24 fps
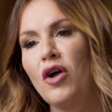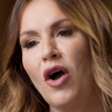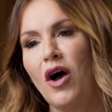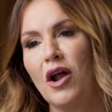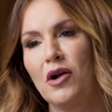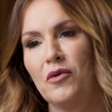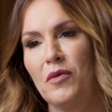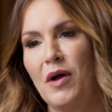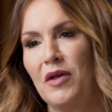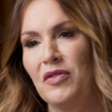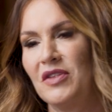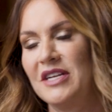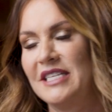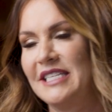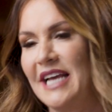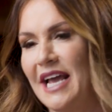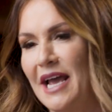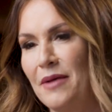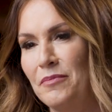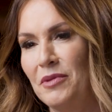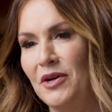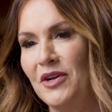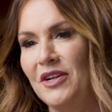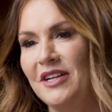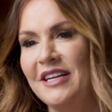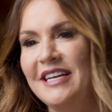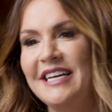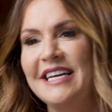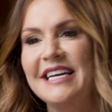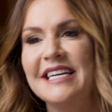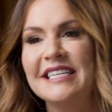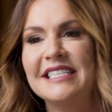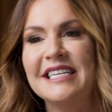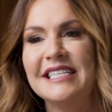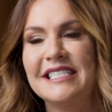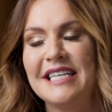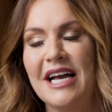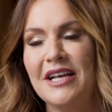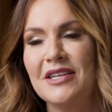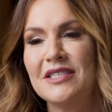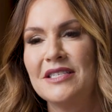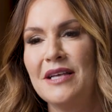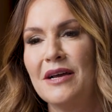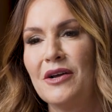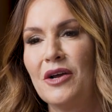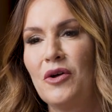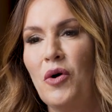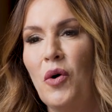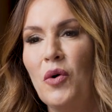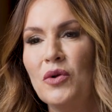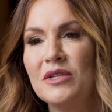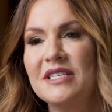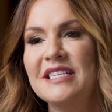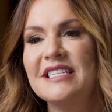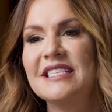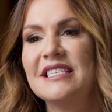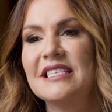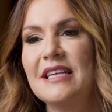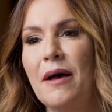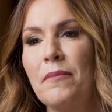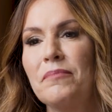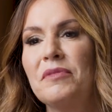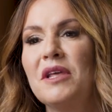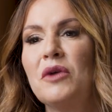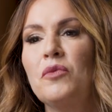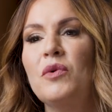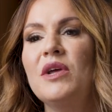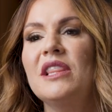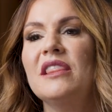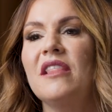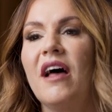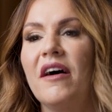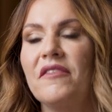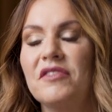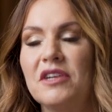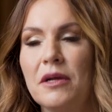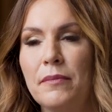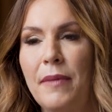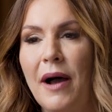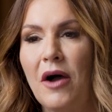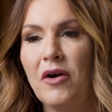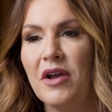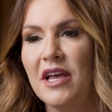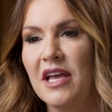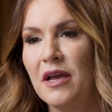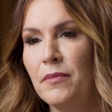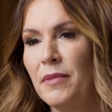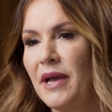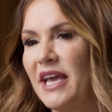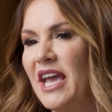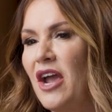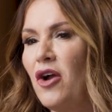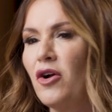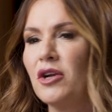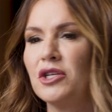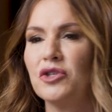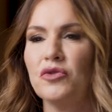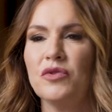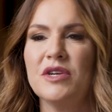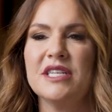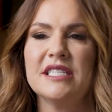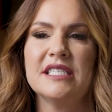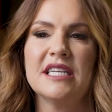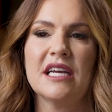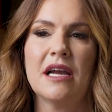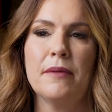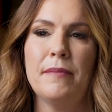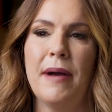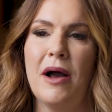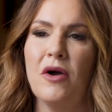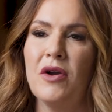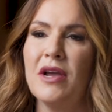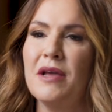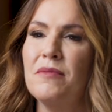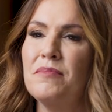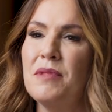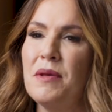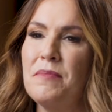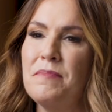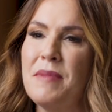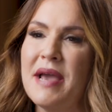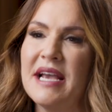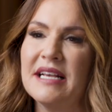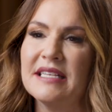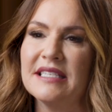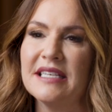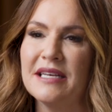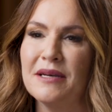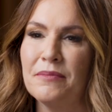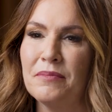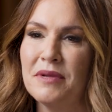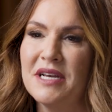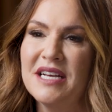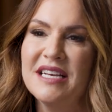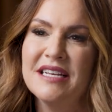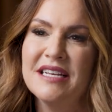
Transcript: gone around the table to tell Colton something we loved about him, a characteristic about him that makes him